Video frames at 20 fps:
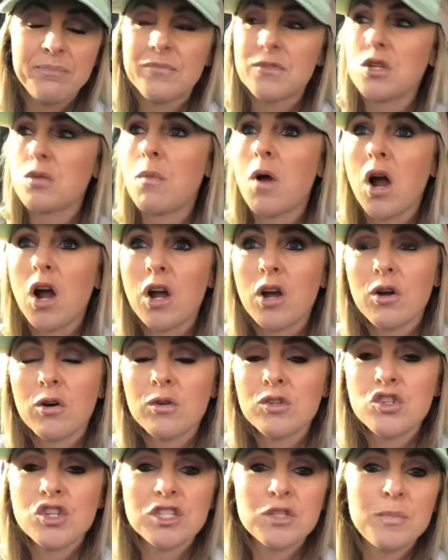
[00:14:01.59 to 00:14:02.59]

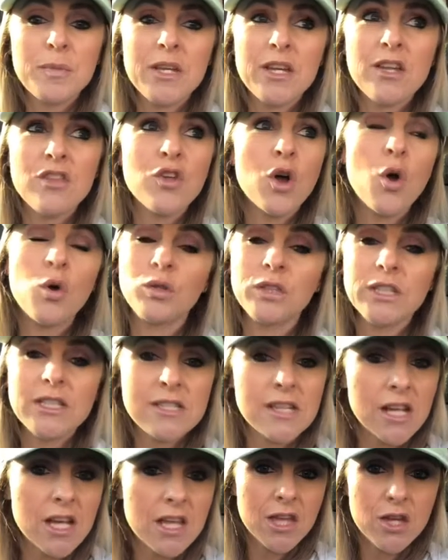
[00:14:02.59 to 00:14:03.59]
tomorrow just be the only
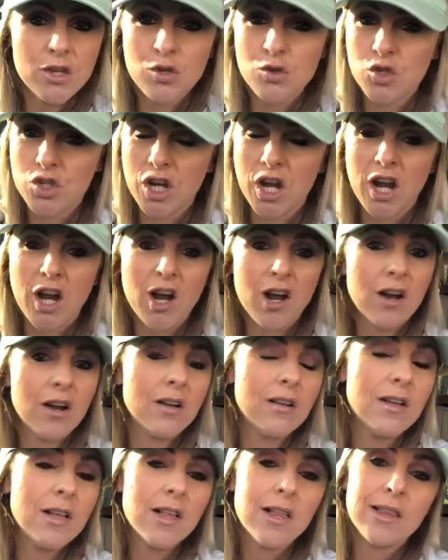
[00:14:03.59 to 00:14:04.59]
day you share
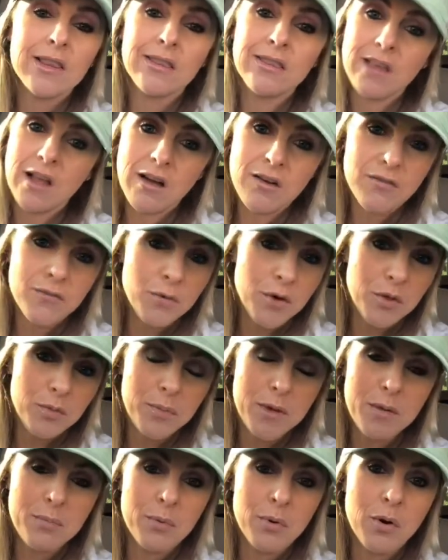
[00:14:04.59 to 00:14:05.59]
love with
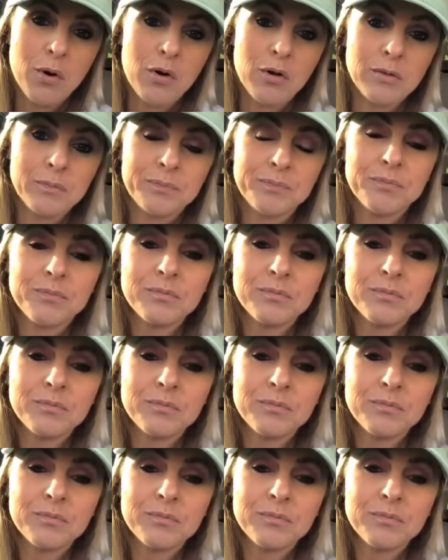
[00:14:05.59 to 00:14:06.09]
people.